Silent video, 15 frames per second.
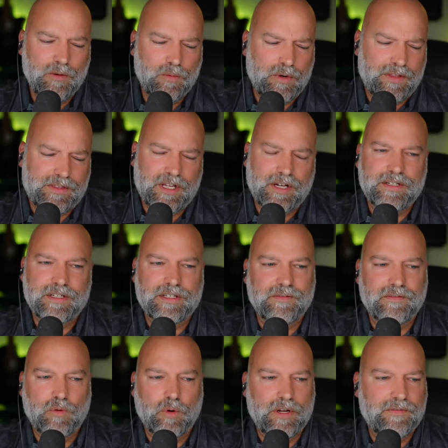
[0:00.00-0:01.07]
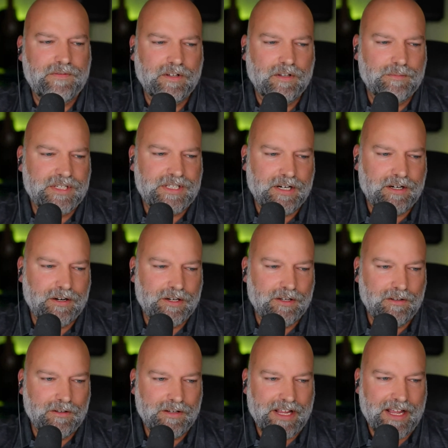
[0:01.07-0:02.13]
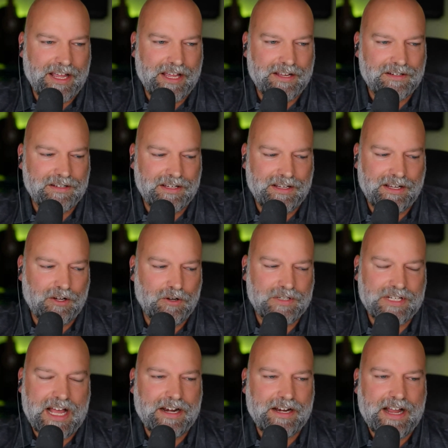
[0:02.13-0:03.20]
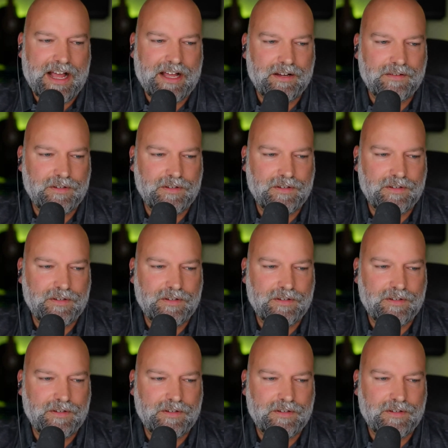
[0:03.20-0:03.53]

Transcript: with tons of void fill material, and it goes on and on.